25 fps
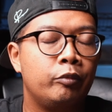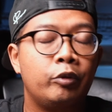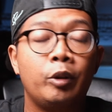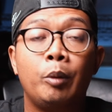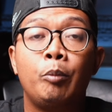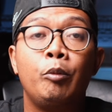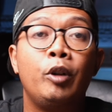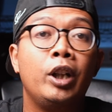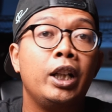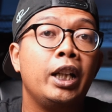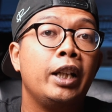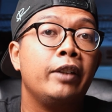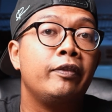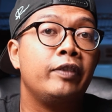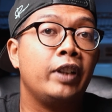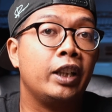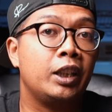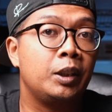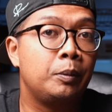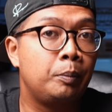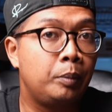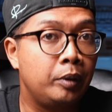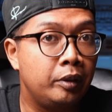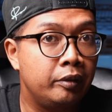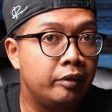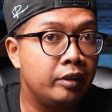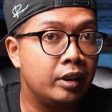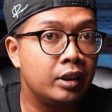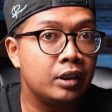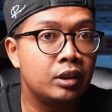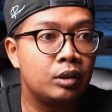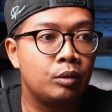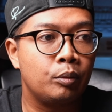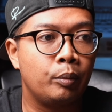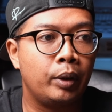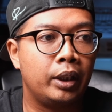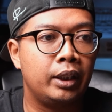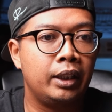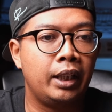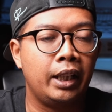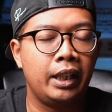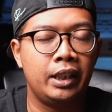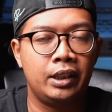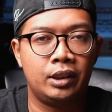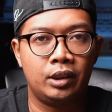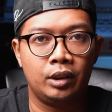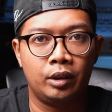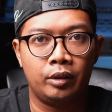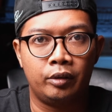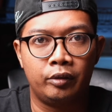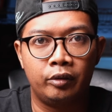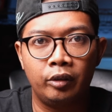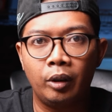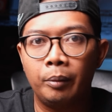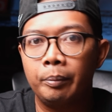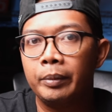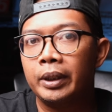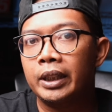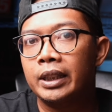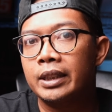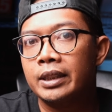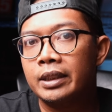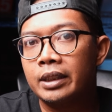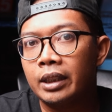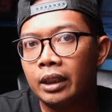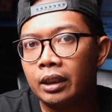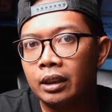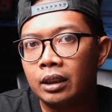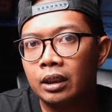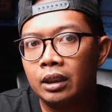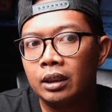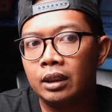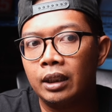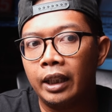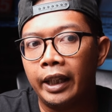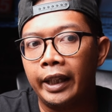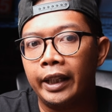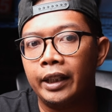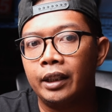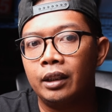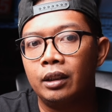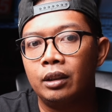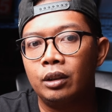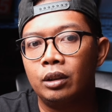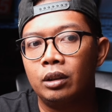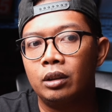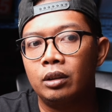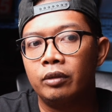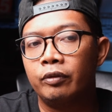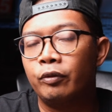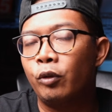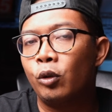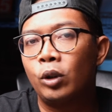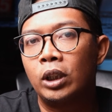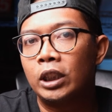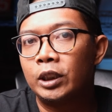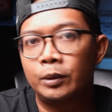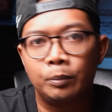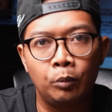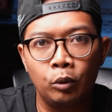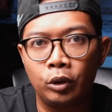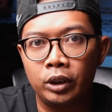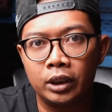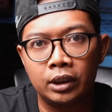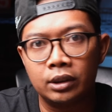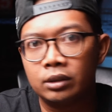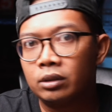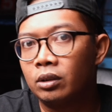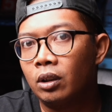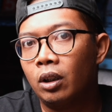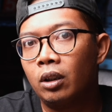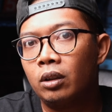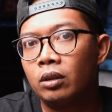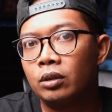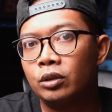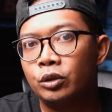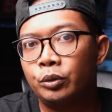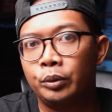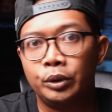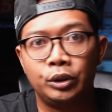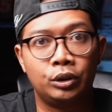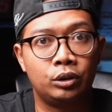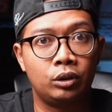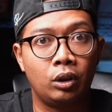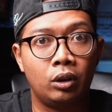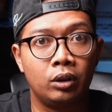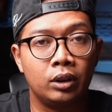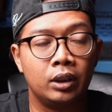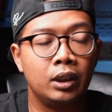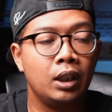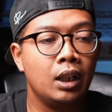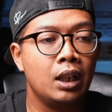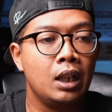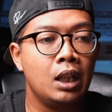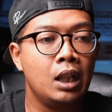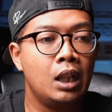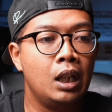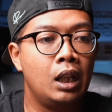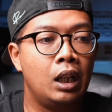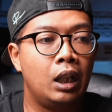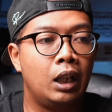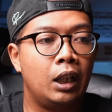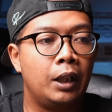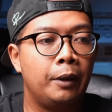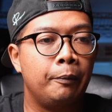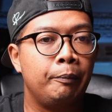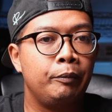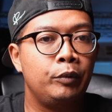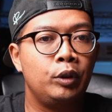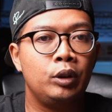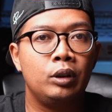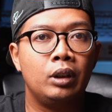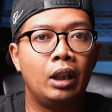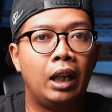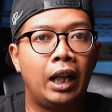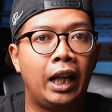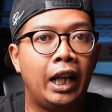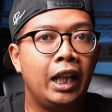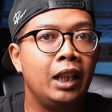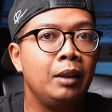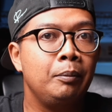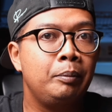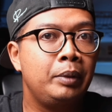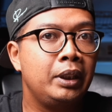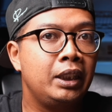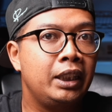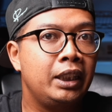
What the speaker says: From what I've experienced, when there is a drop in signal and focus mode is not switched on, I'll be